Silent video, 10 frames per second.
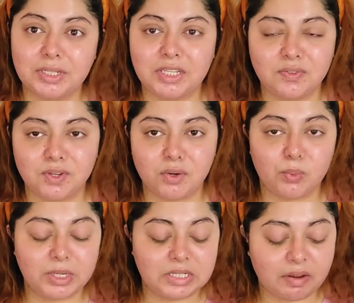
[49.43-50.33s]
today's video,
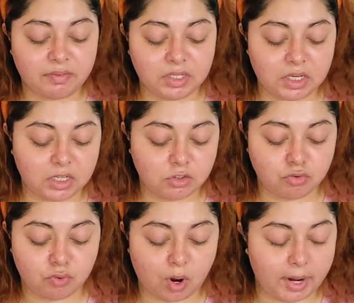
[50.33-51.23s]
we're definitely gonna
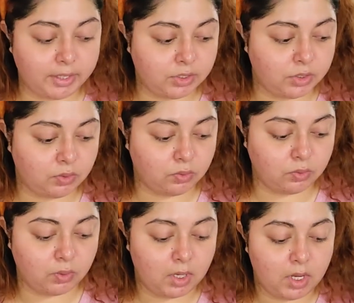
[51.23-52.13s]
try
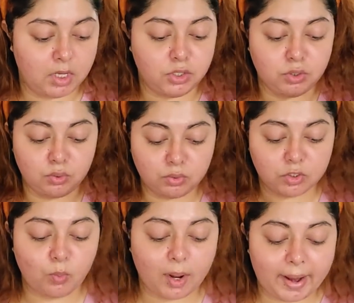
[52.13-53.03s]
to
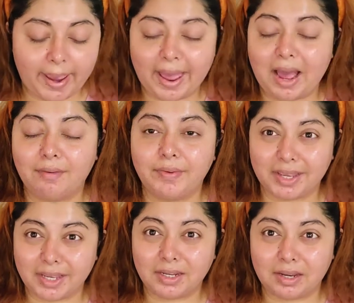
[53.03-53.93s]
use what I have
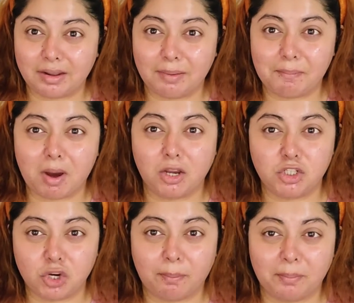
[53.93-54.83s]
in my
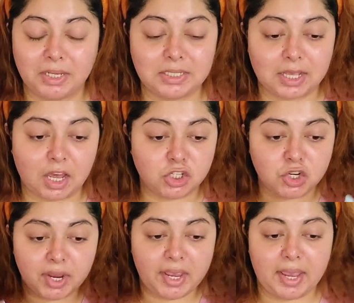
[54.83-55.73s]
shop, my
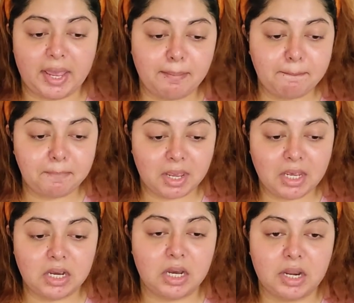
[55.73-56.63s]
stash, and
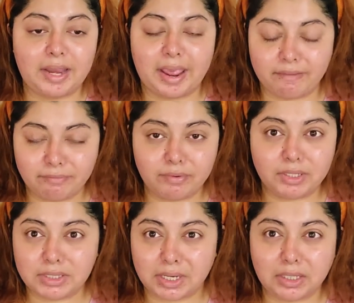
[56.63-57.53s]
make an
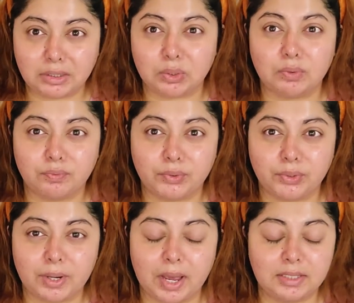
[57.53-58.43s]
everyday look for
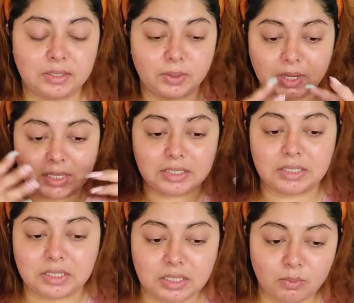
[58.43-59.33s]
you guys so you can
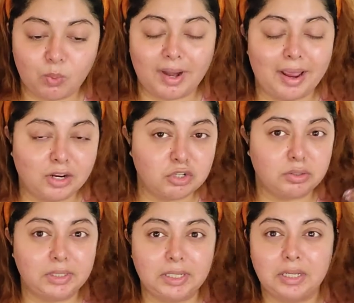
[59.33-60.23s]
see what
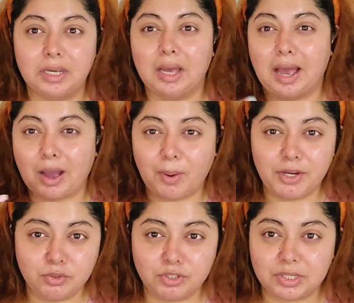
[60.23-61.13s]
actually how I
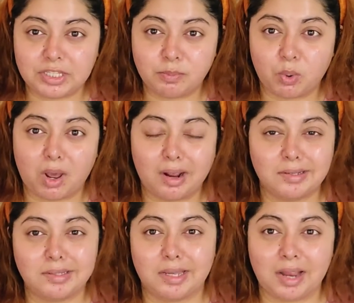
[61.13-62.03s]
use these
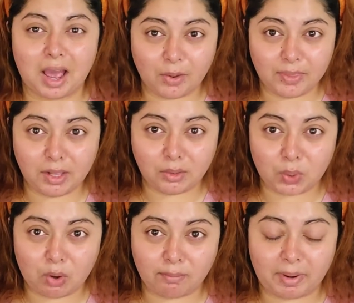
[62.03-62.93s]
products and how they
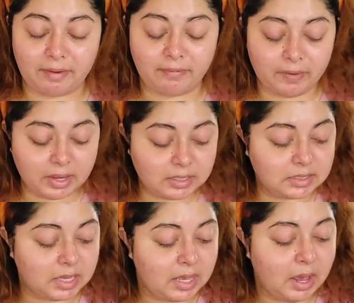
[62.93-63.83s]
look on my
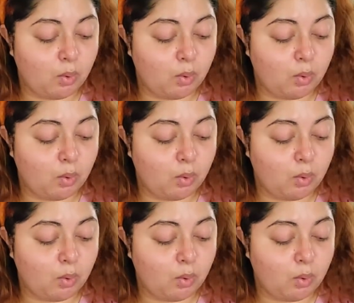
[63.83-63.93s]
face,